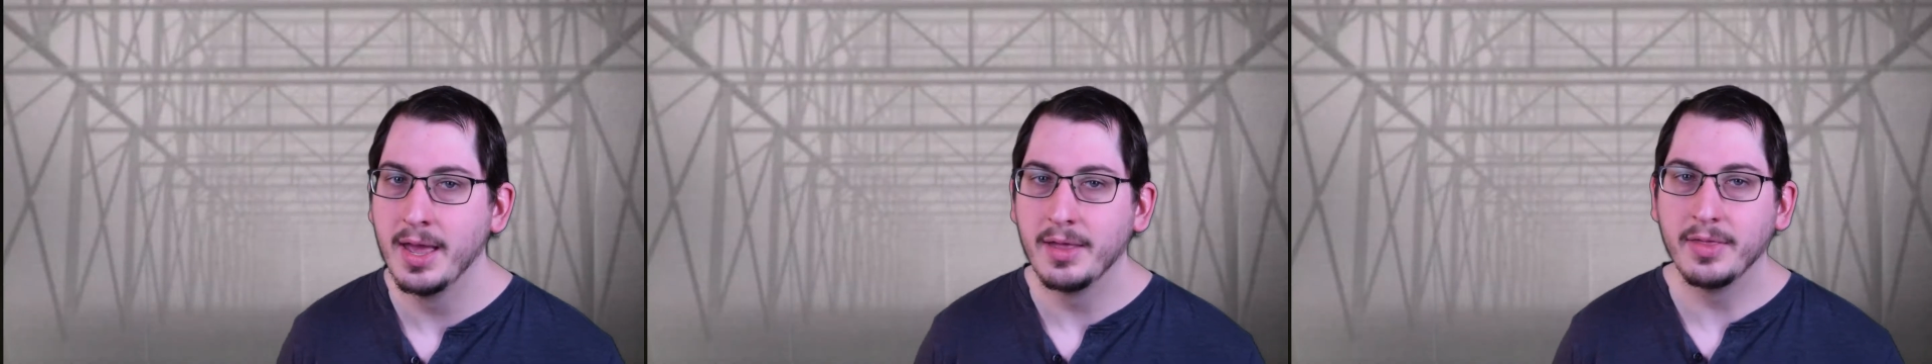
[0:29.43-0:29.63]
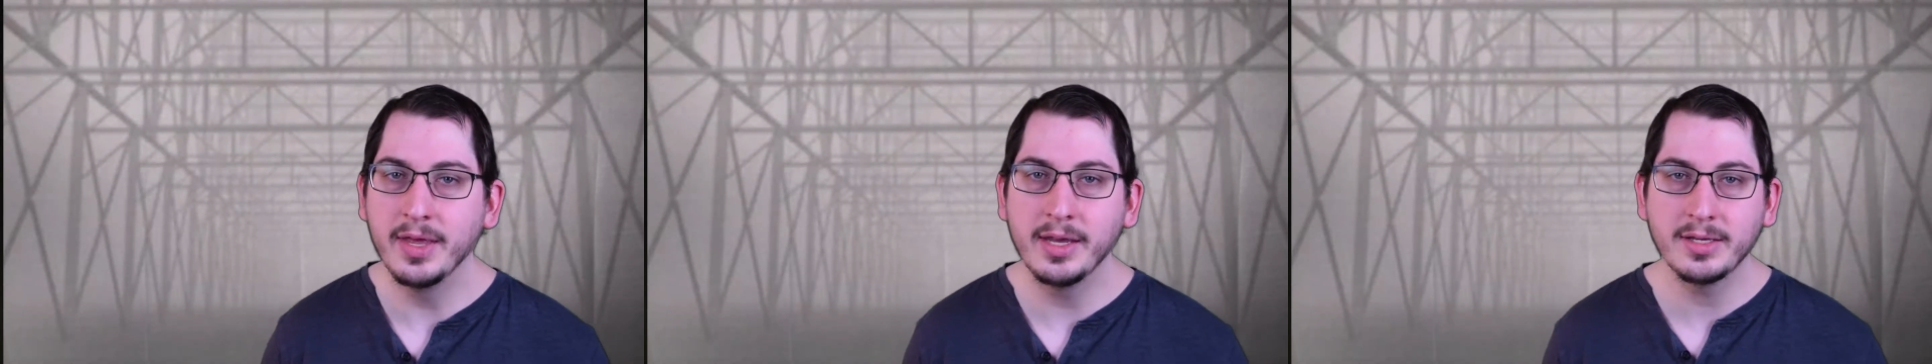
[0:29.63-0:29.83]

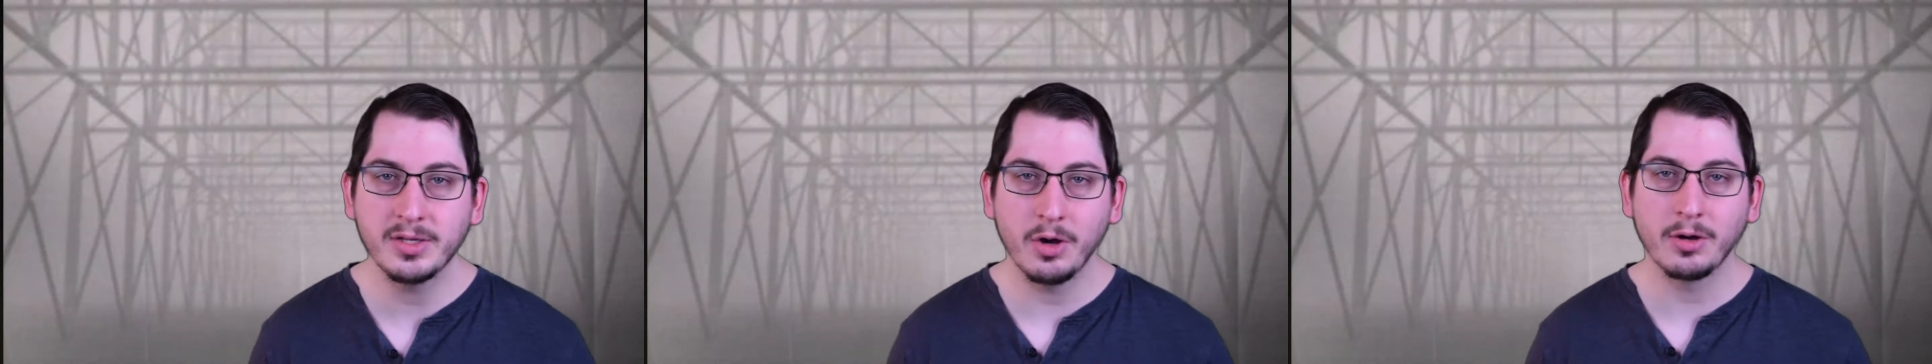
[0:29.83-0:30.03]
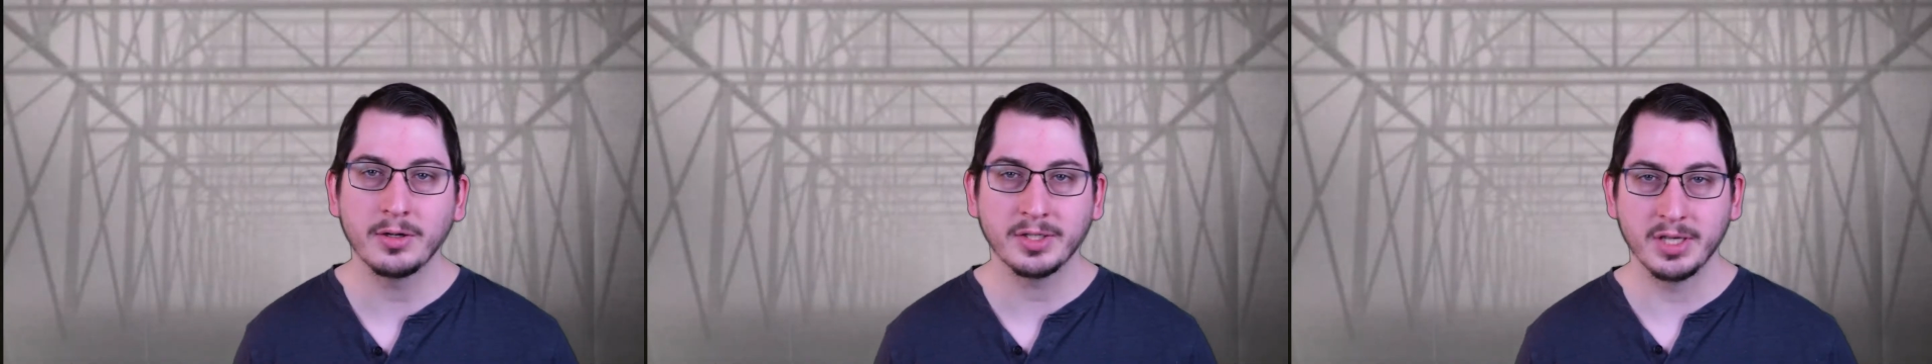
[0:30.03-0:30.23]
these
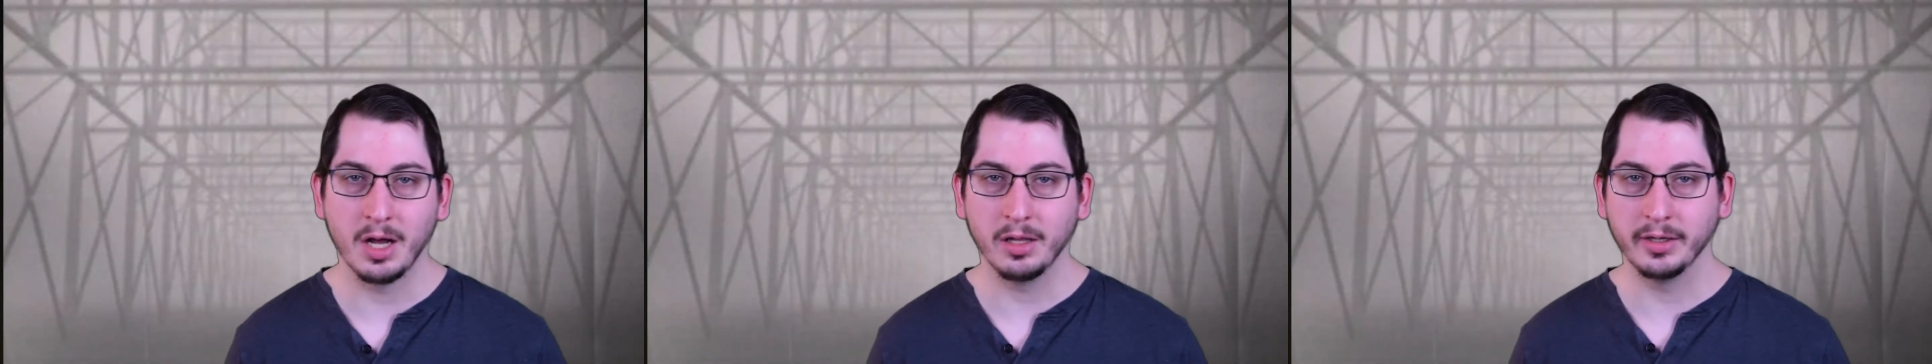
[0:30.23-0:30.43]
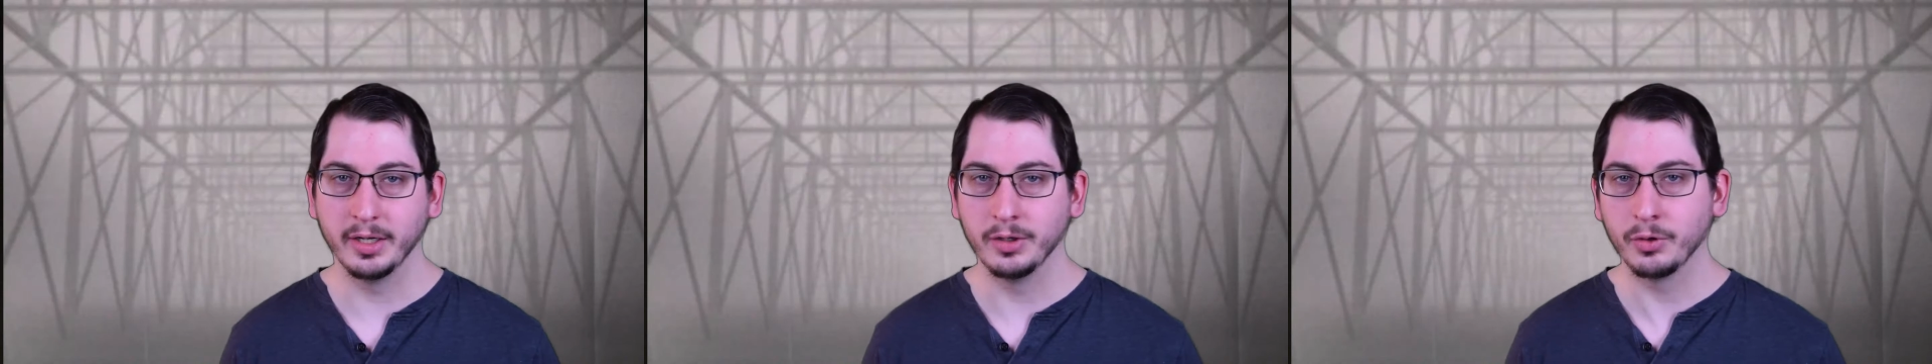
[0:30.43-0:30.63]
are
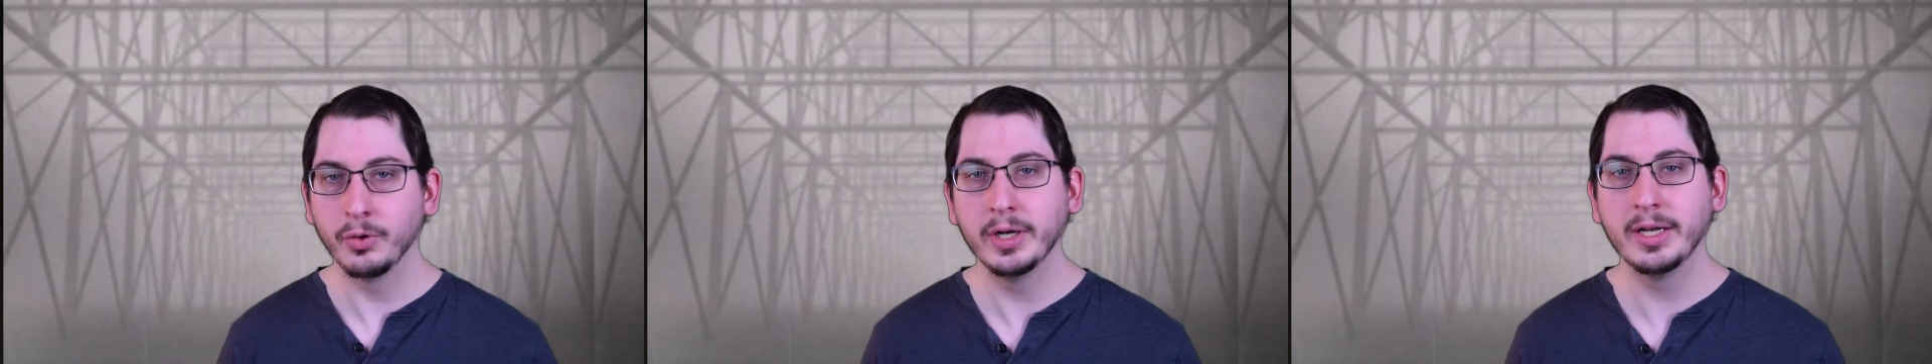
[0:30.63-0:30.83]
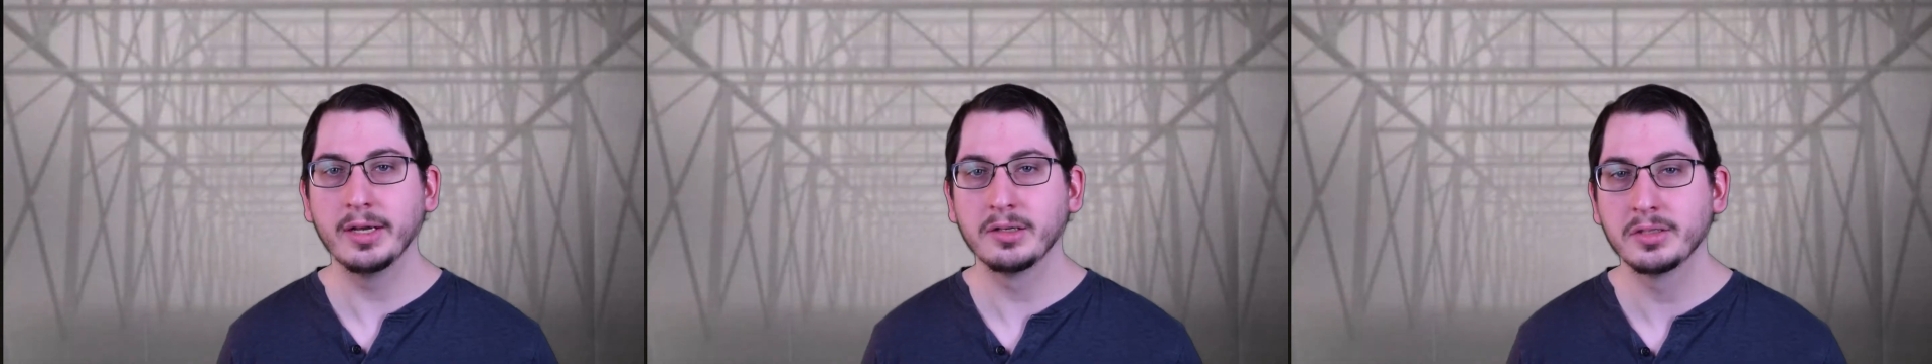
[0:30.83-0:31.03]
solid
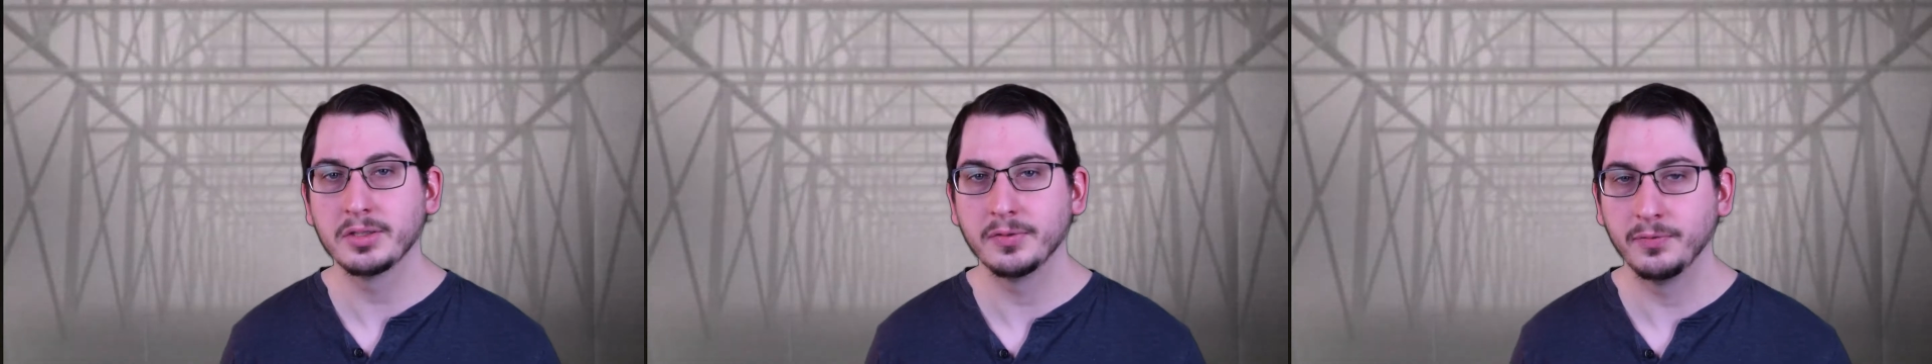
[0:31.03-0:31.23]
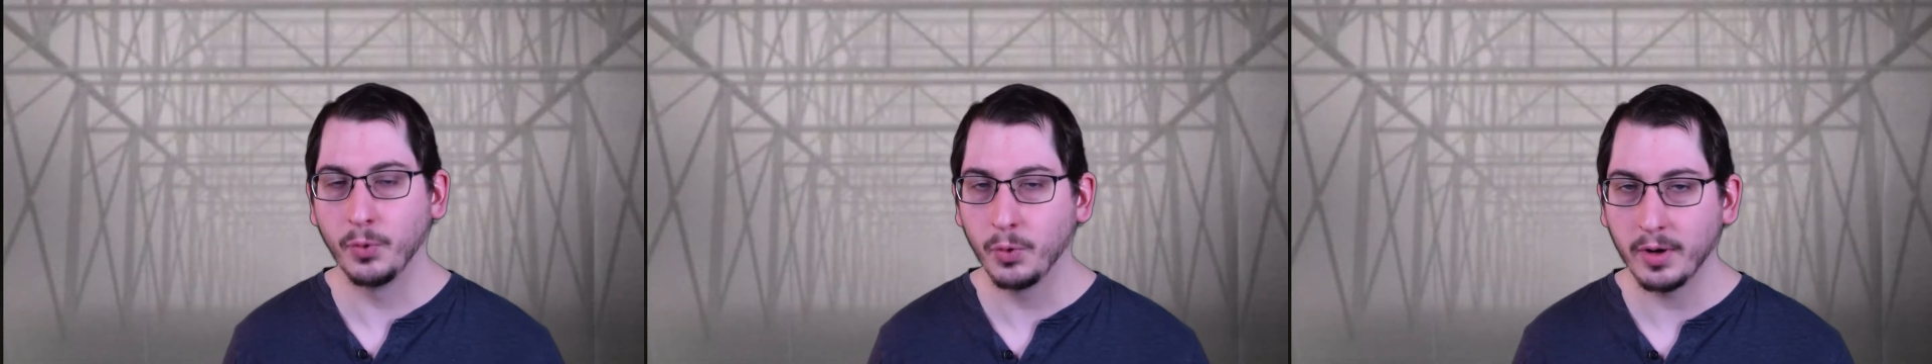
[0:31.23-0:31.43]
ingredients
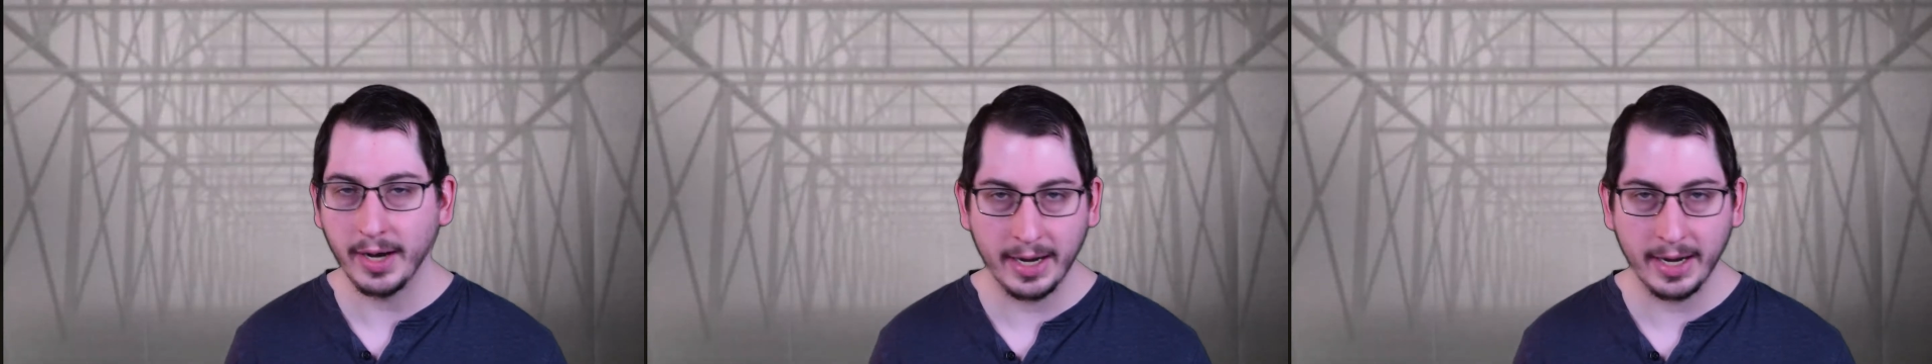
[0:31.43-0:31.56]
for